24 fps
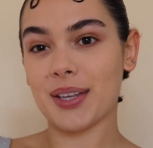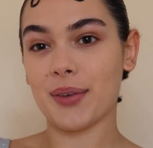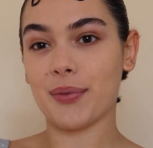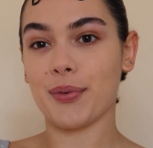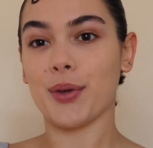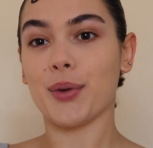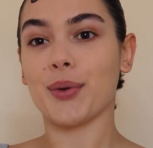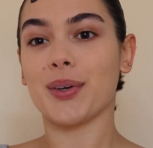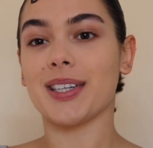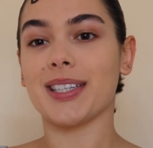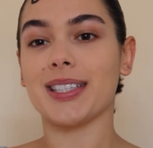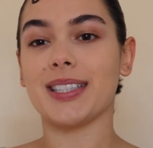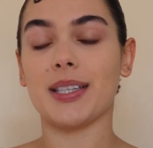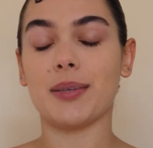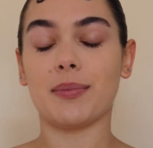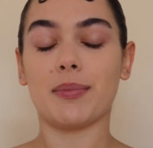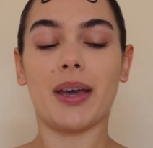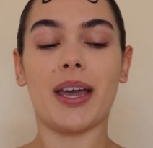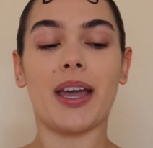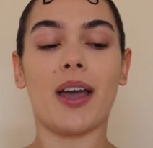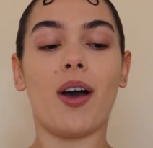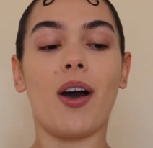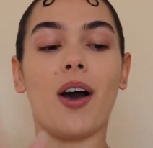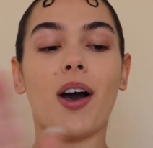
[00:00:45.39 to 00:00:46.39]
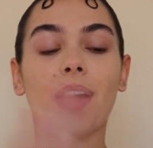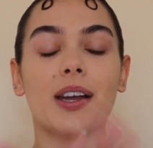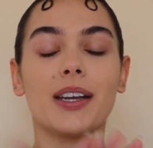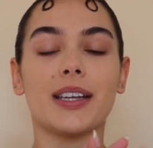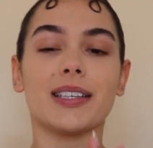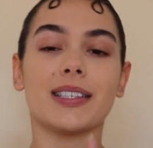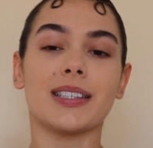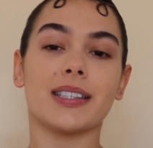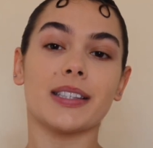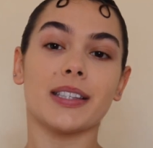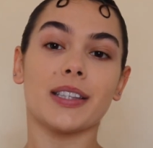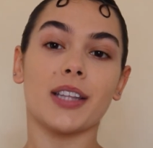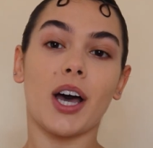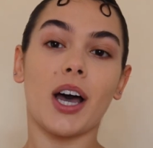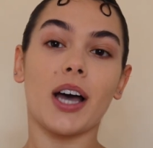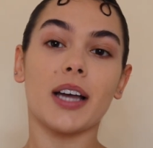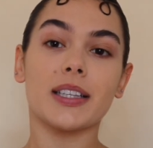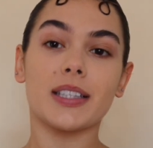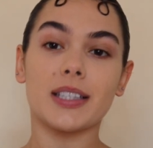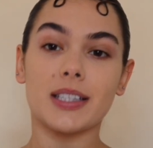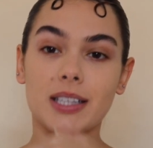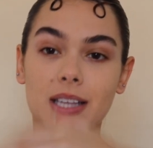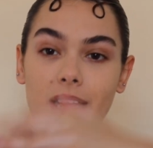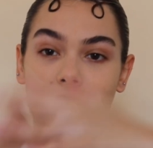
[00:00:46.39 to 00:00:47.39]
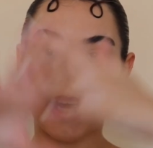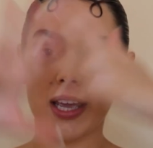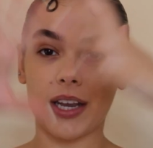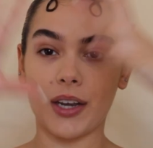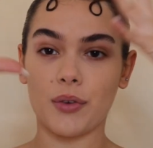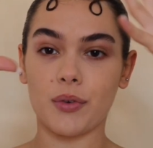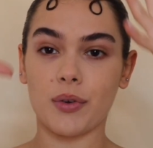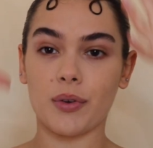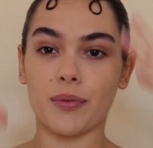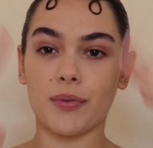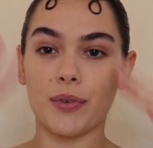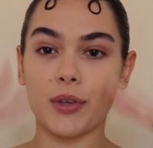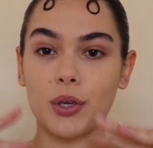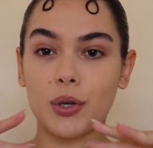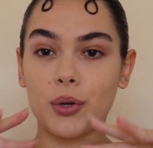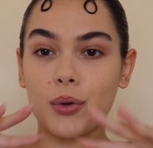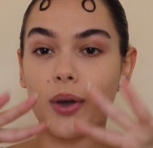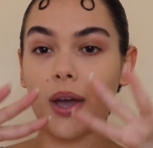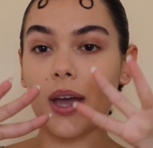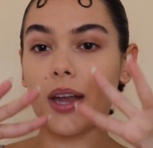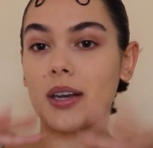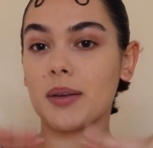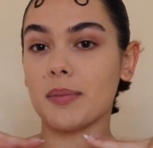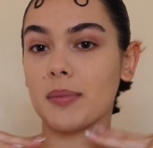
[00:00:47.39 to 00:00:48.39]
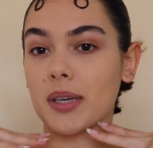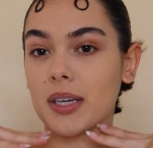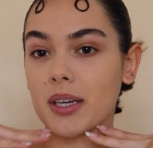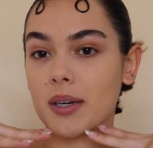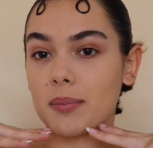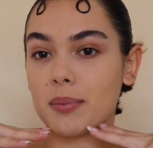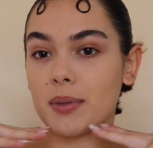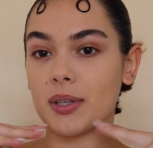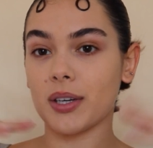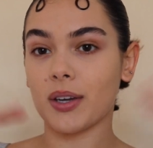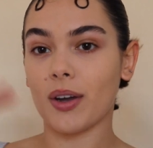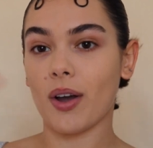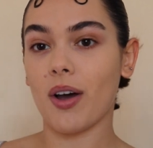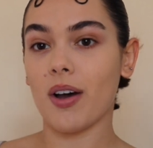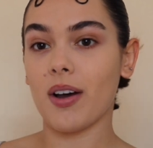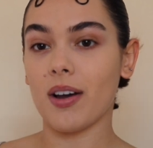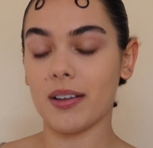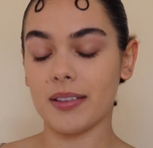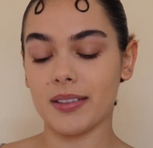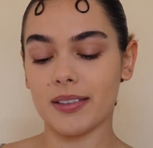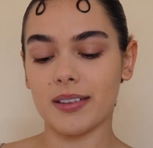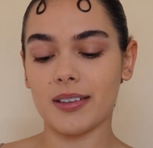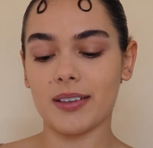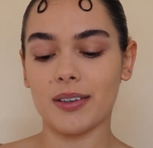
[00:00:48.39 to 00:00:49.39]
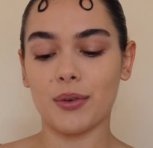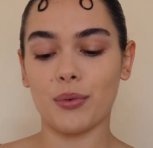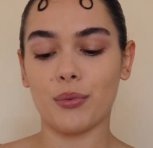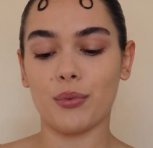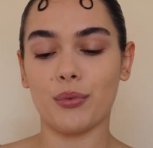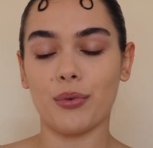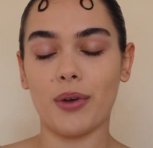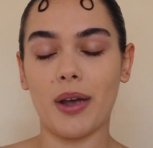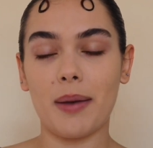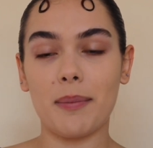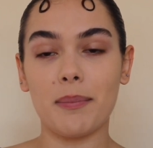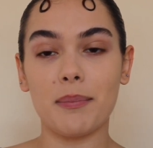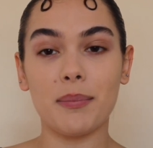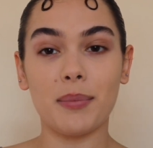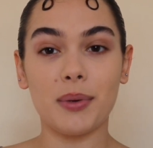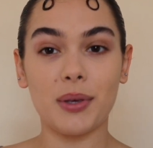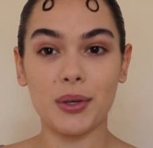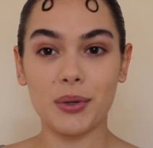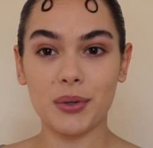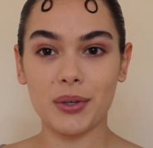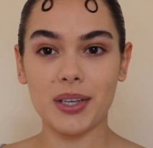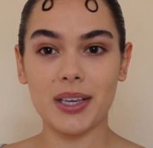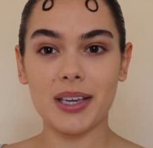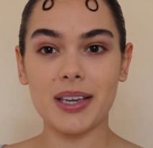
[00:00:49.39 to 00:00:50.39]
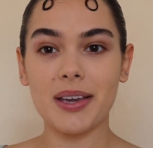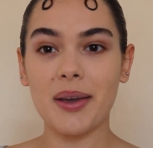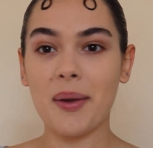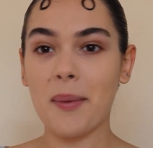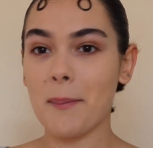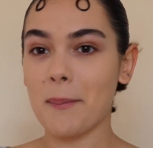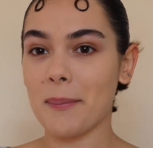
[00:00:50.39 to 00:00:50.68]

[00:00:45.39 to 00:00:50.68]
If you wanna see my honest thoughts and a review and a makeup look on the REM Beauty